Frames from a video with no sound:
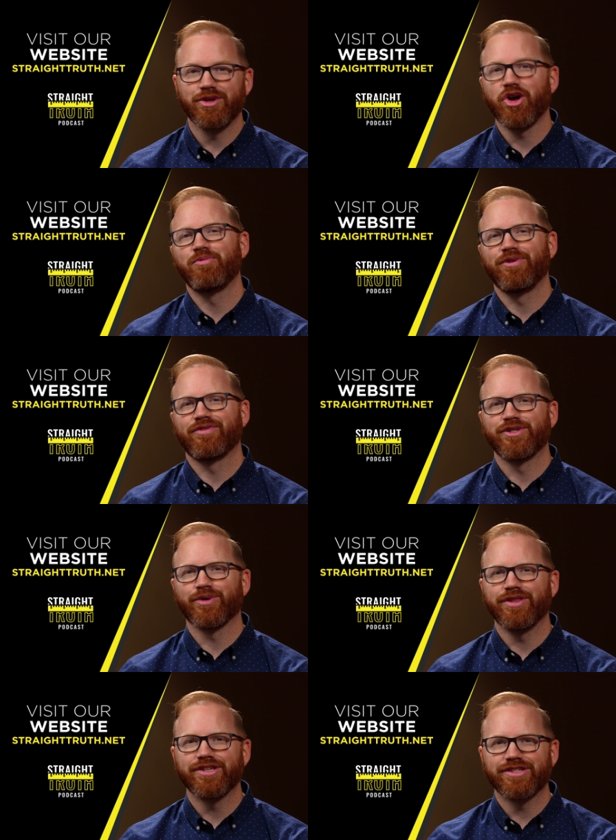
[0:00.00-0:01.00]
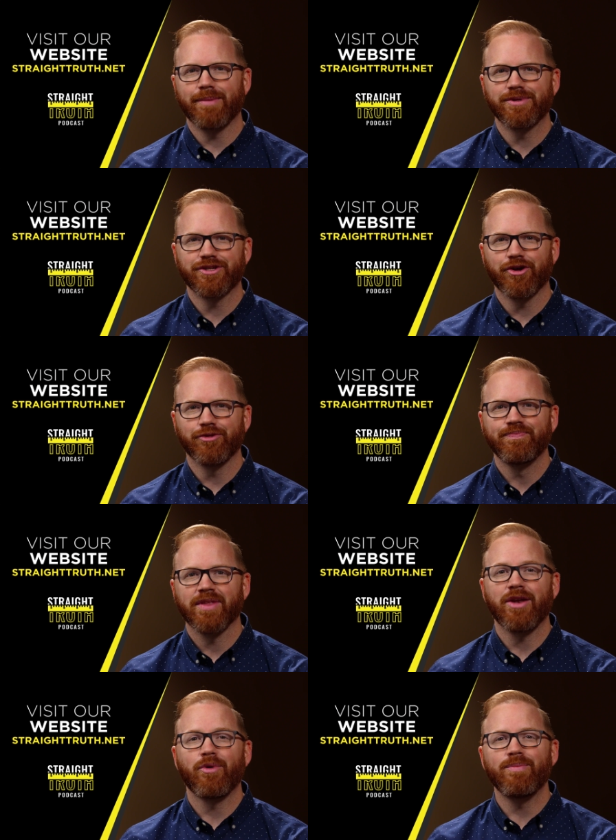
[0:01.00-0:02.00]
We hope you've enjoyed this episode.
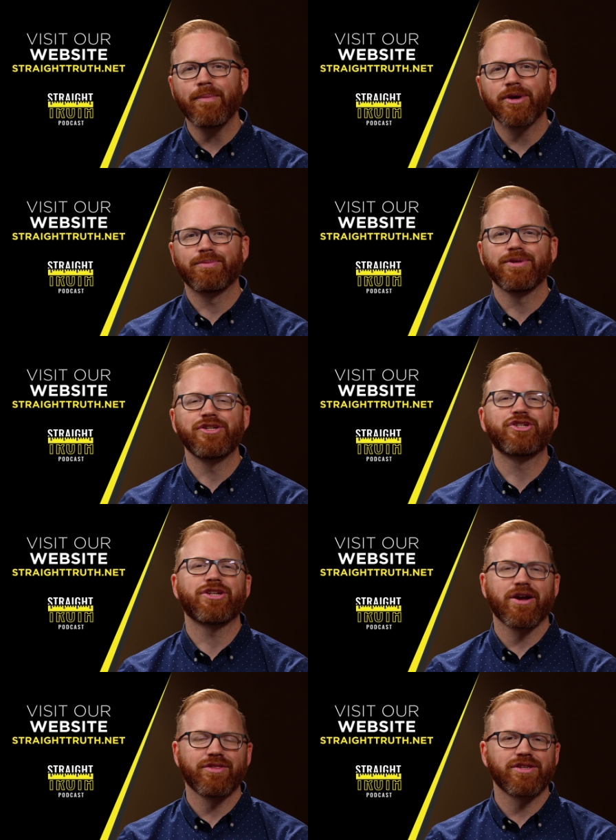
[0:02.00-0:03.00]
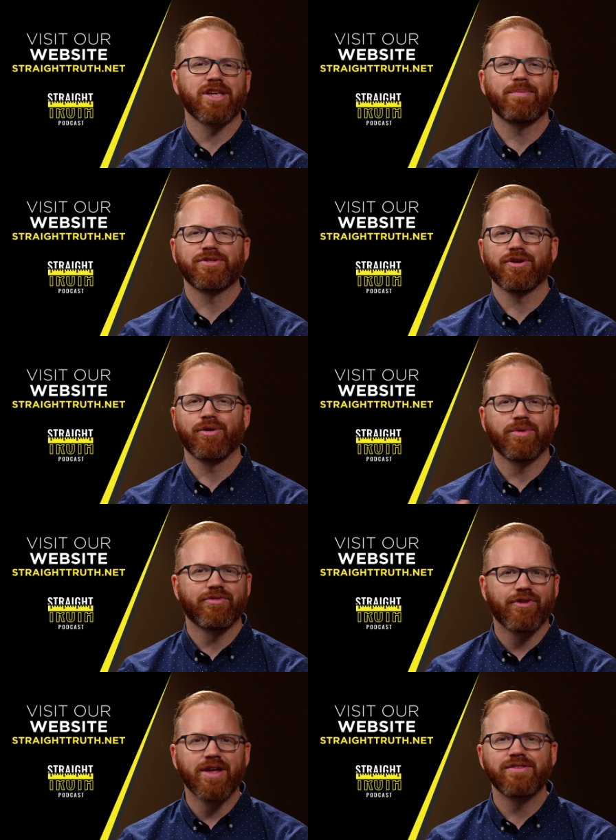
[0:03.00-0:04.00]
Now remember to please share this episode with
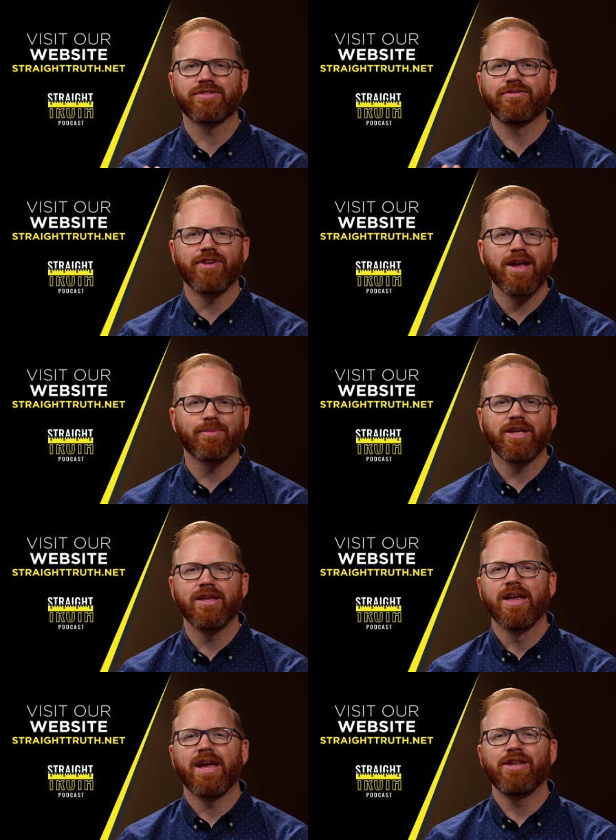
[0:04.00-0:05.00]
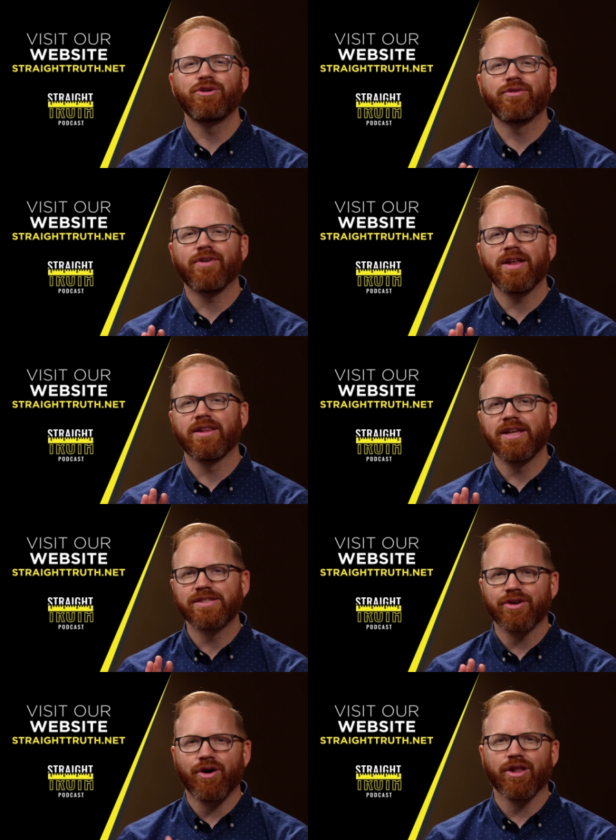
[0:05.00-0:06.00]
friends and family, and you can find
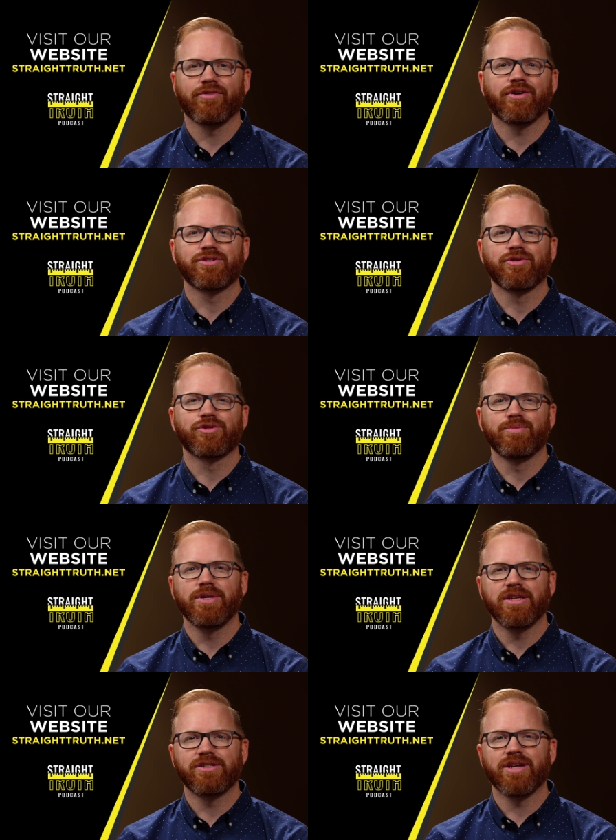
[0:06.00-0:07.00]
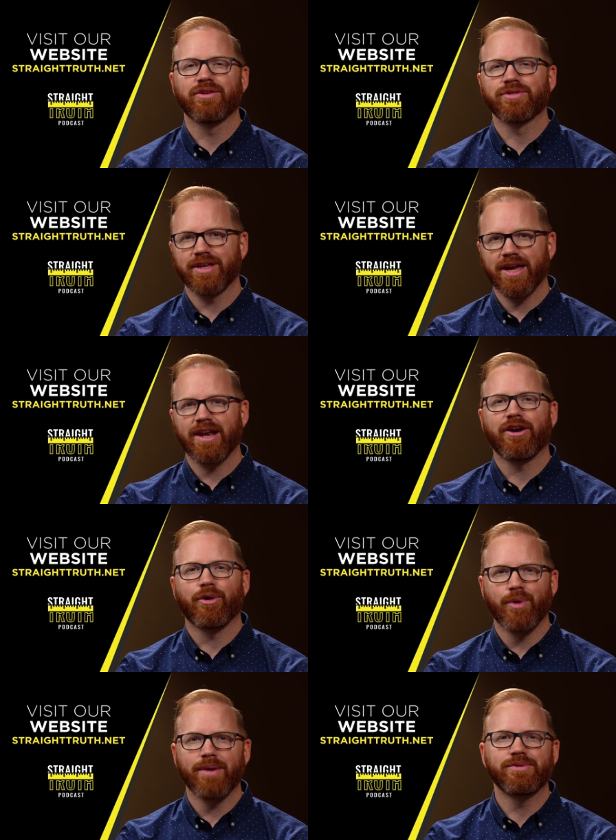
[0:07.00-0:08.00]
links to all of our social media channels again at
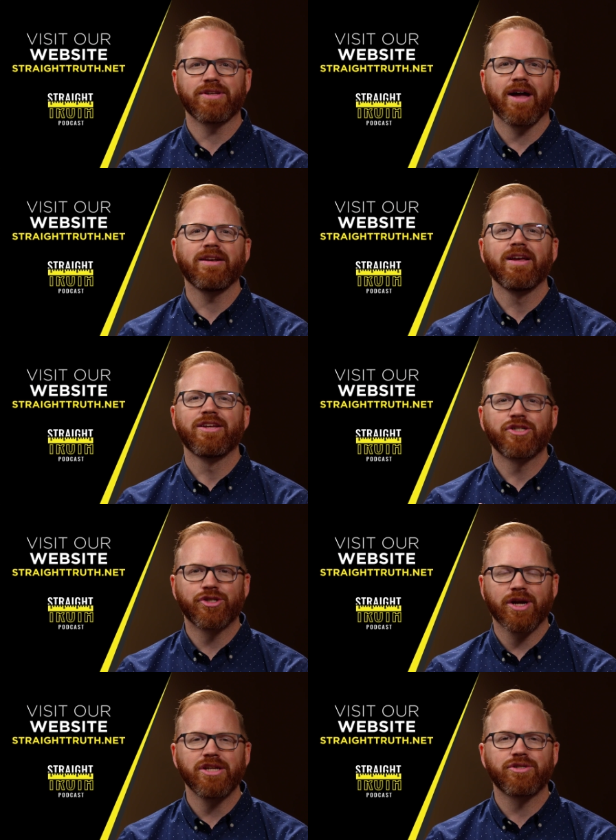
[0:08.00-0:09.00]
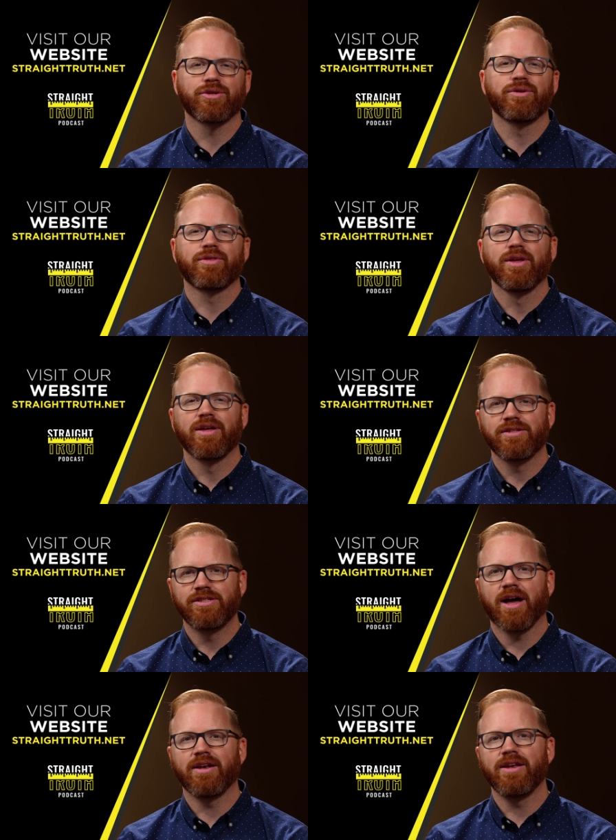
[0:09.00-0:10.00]
our website,
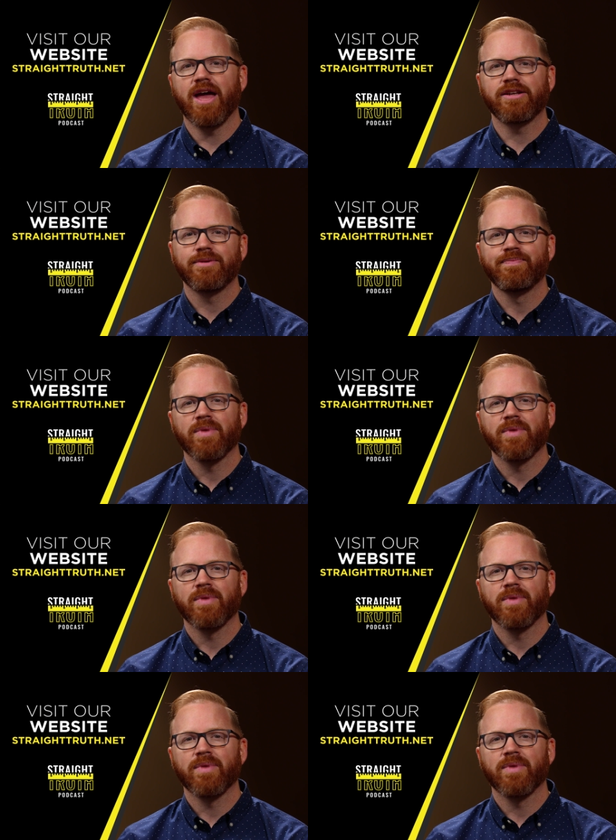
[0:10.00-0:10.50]
straighttruth.net.